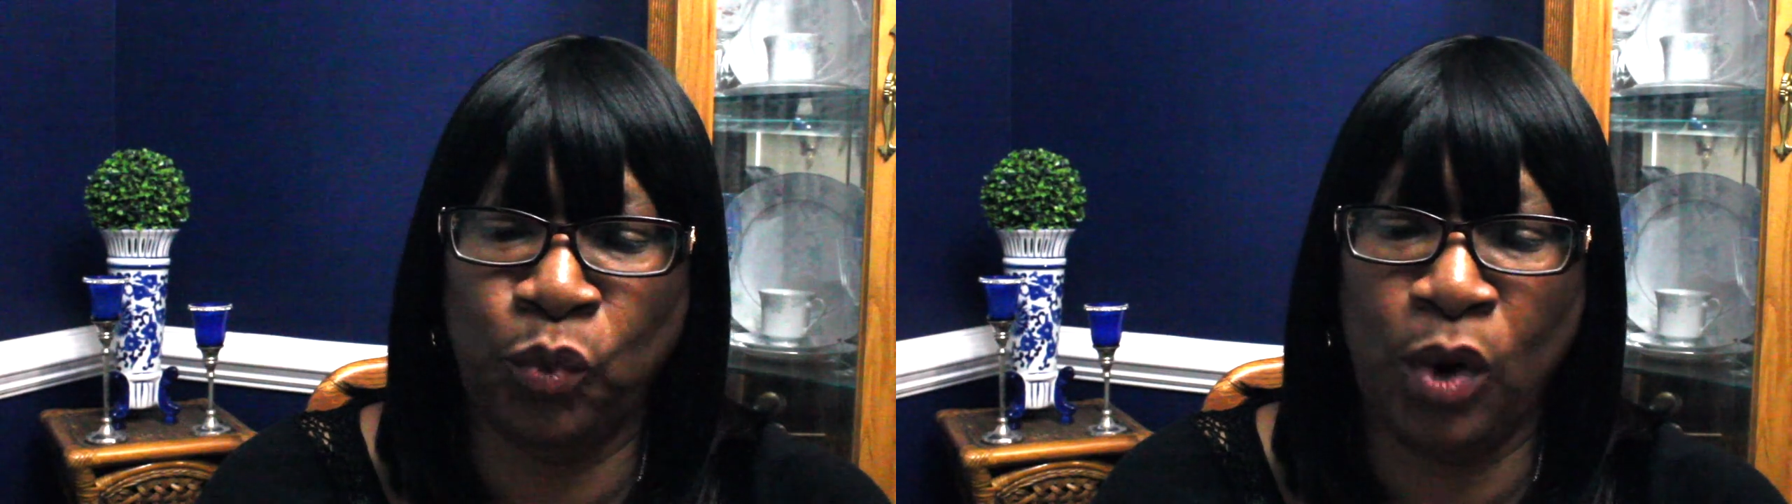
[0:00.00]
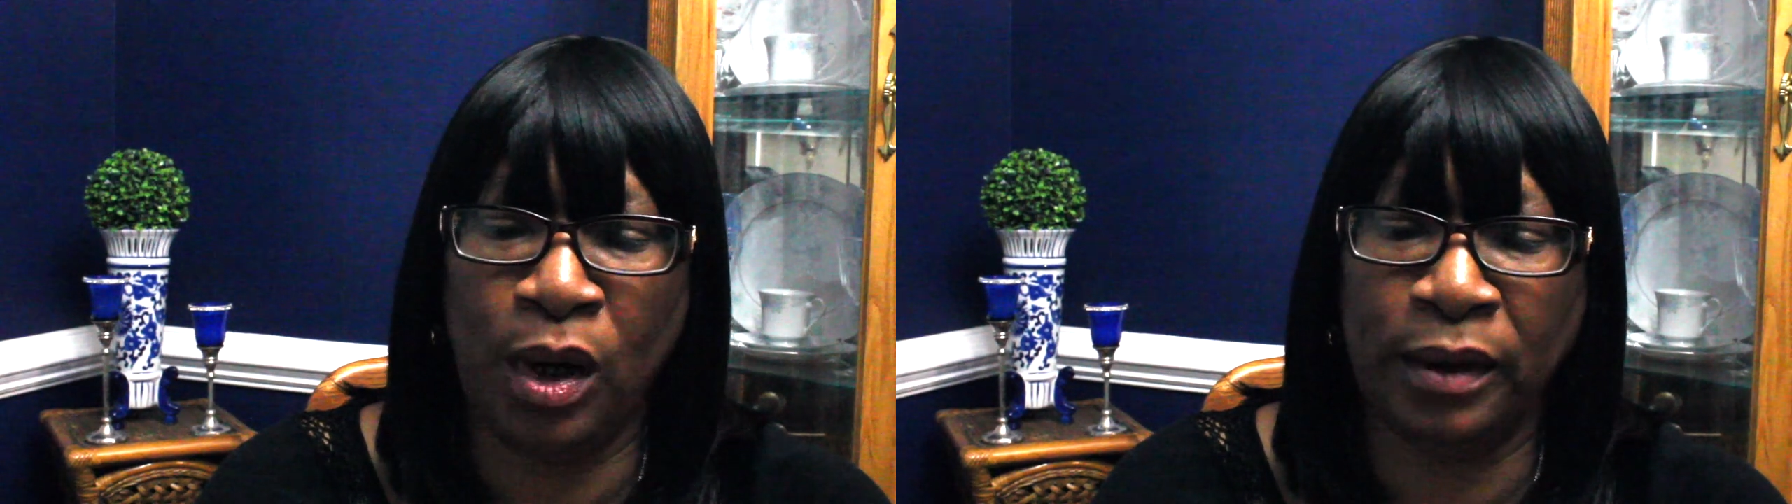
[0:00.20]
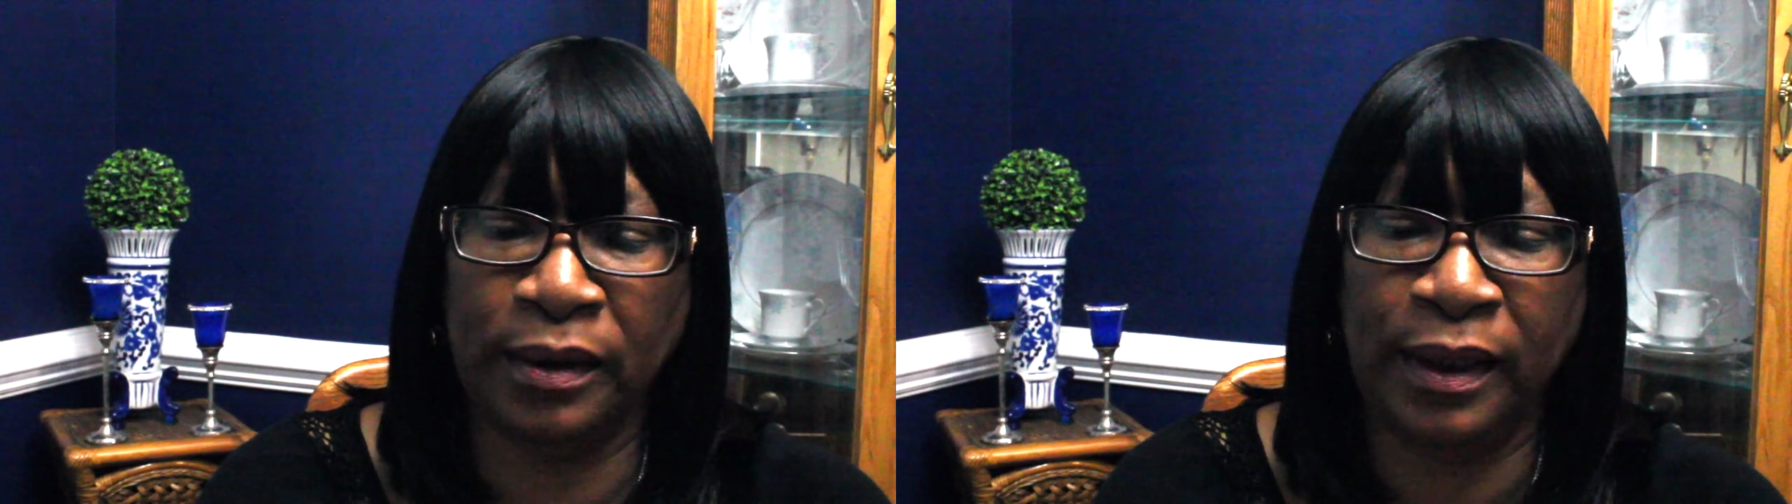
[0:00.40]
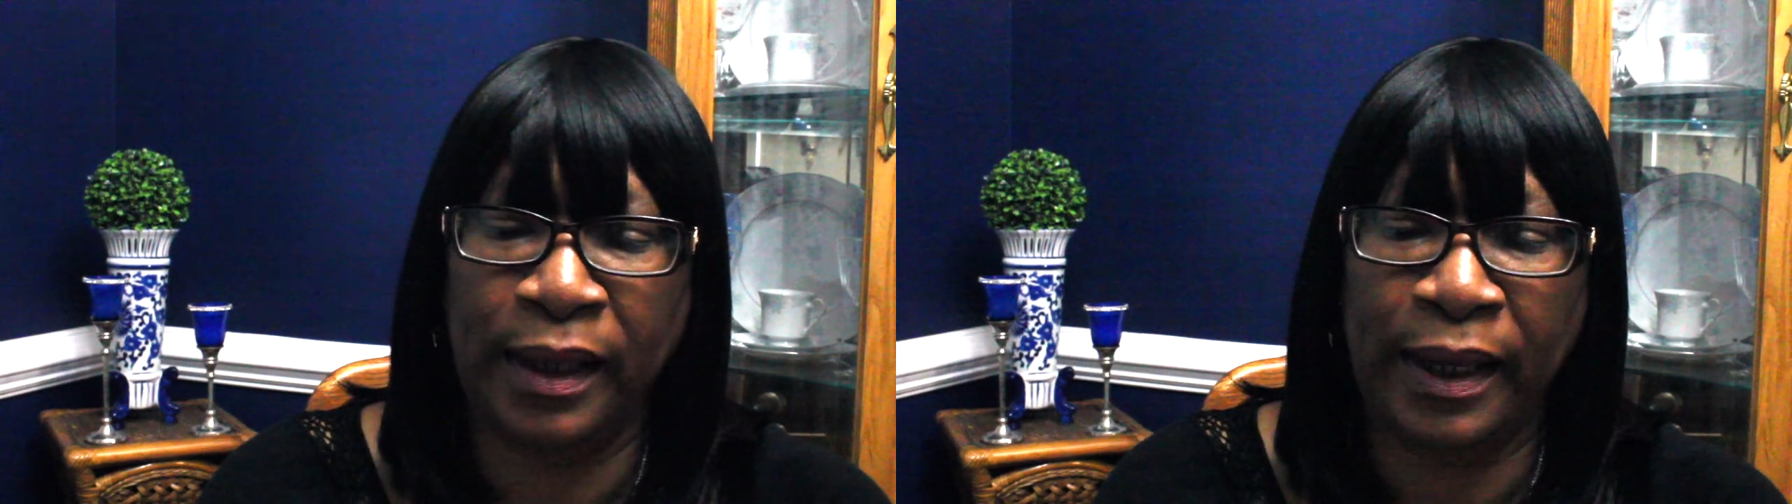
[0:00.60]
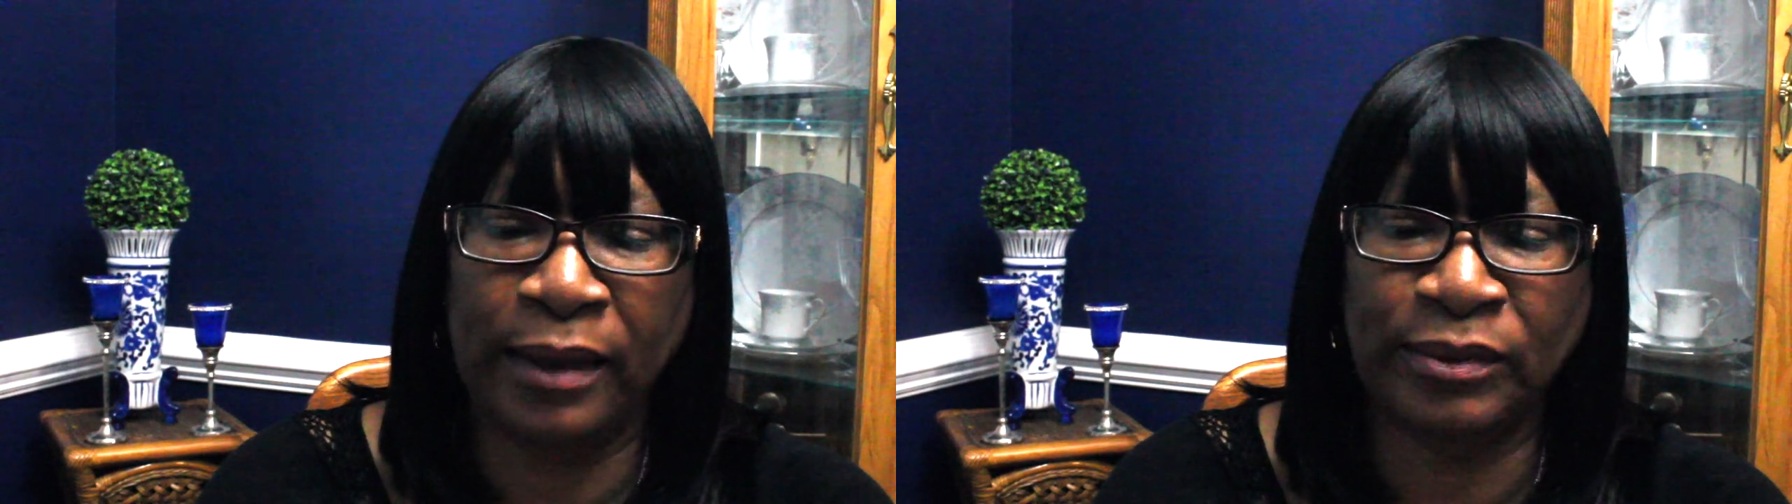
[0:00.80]
one.
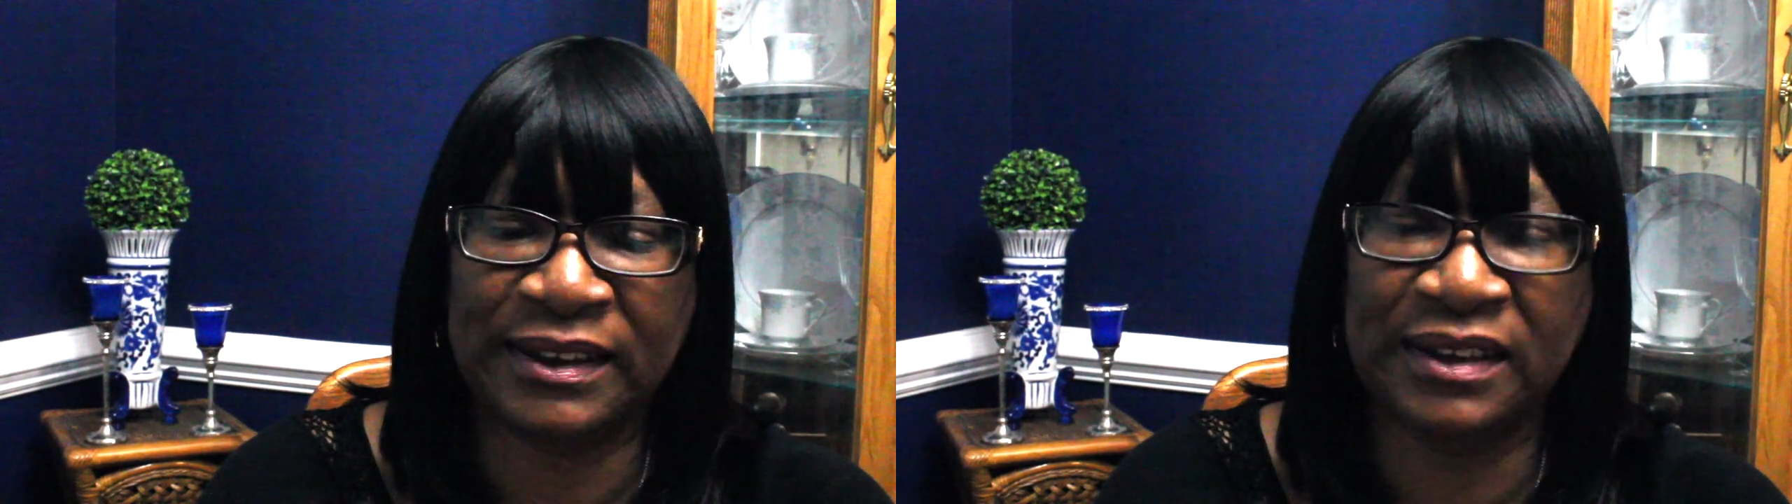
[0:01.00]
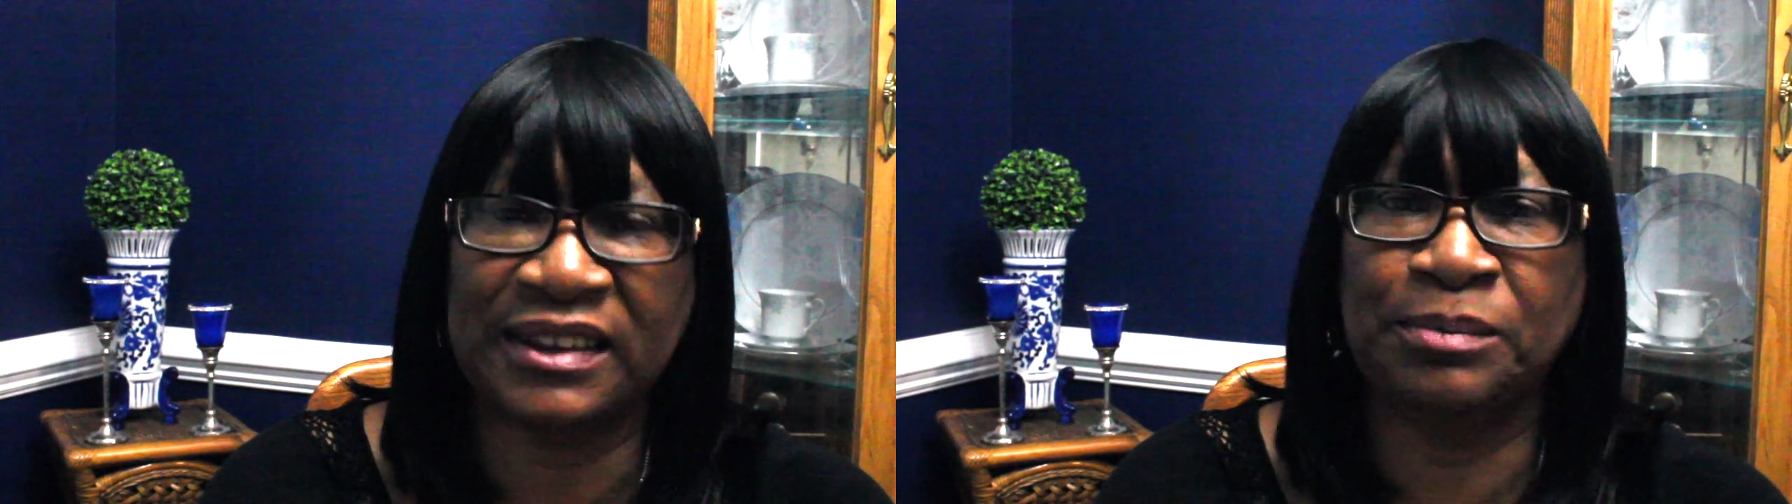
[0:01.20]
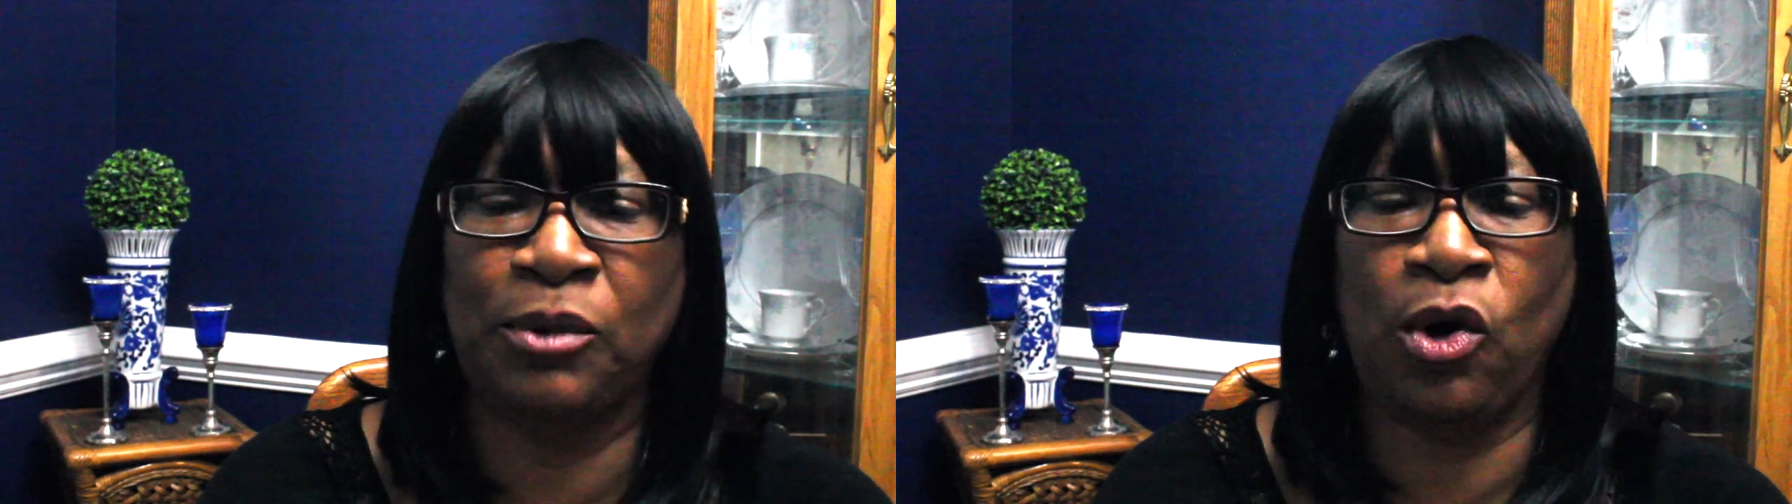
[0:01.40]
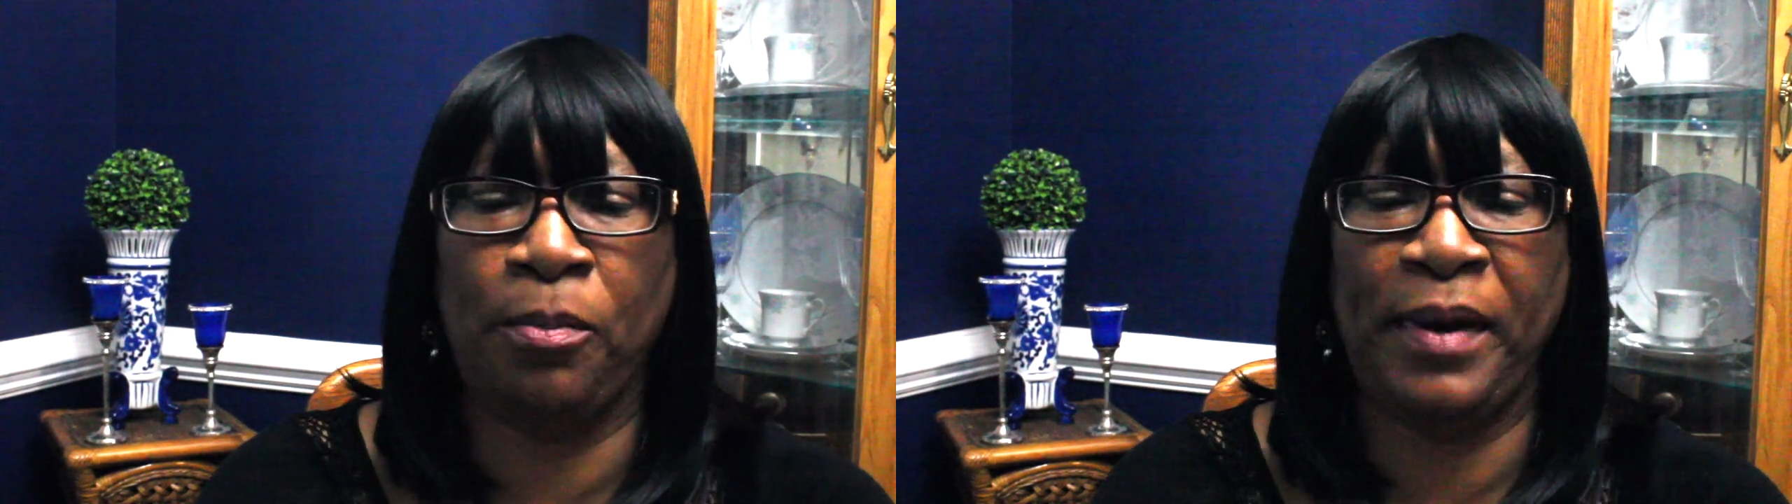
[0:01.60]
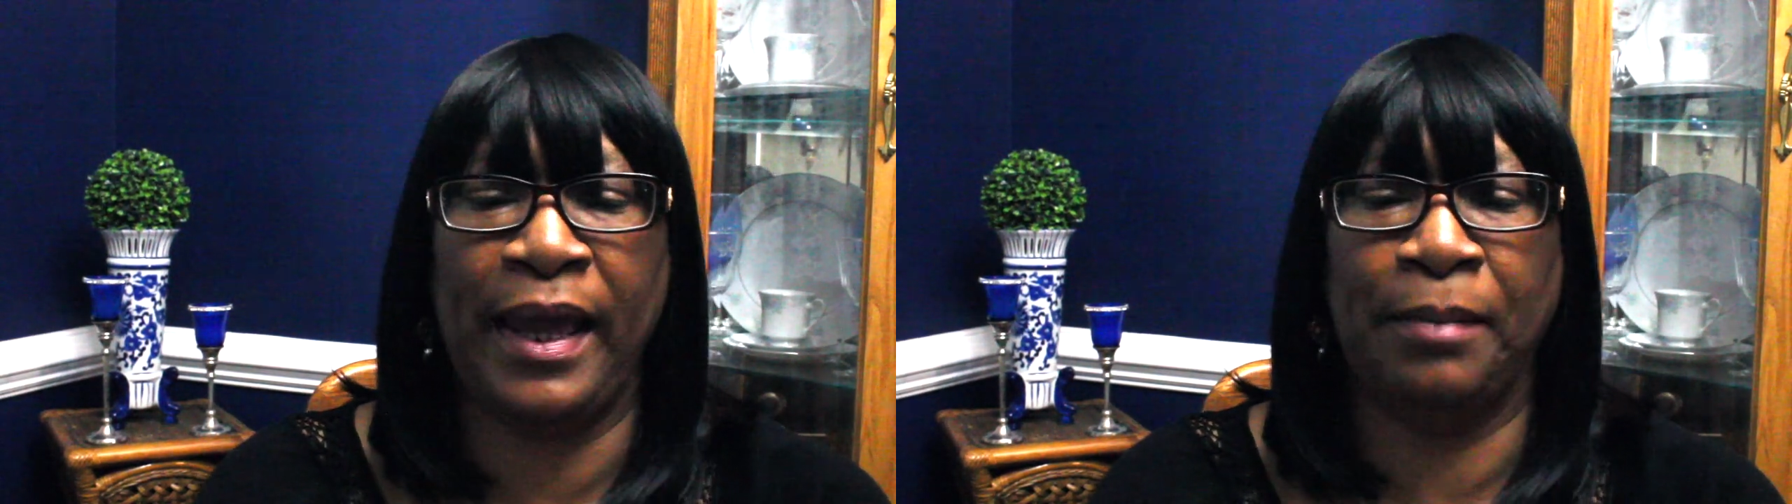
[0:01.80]
And it was in a
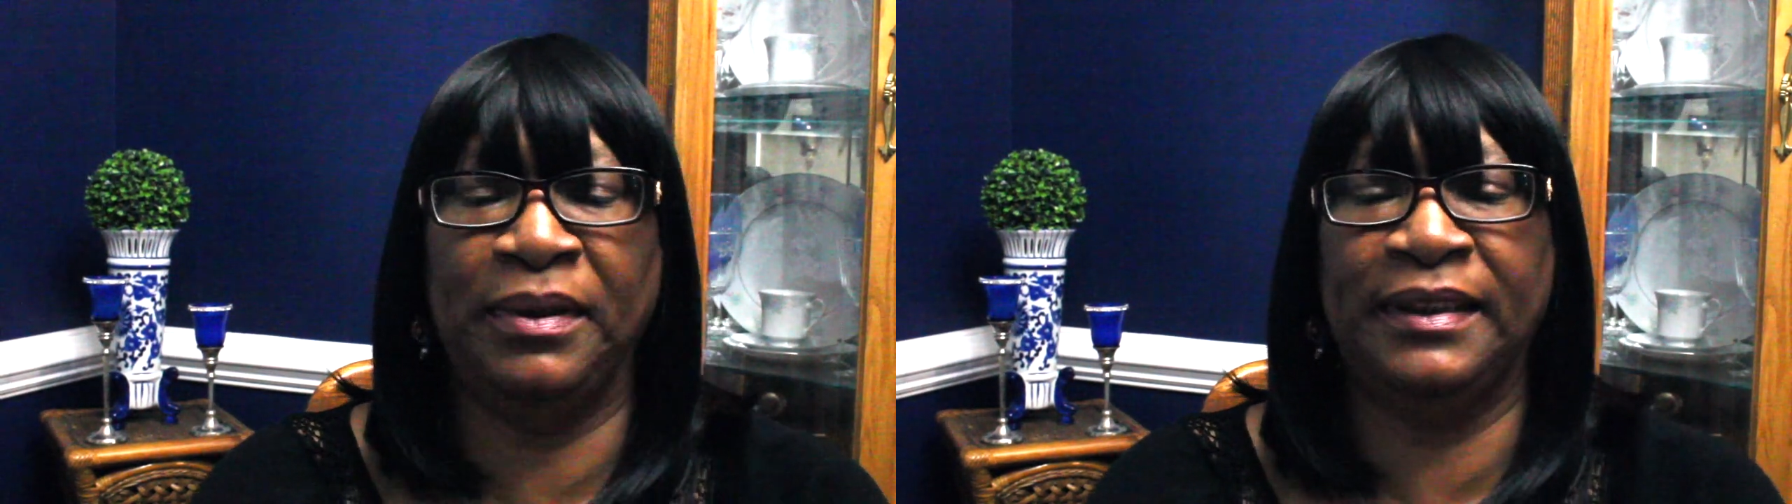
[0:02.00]
small pack.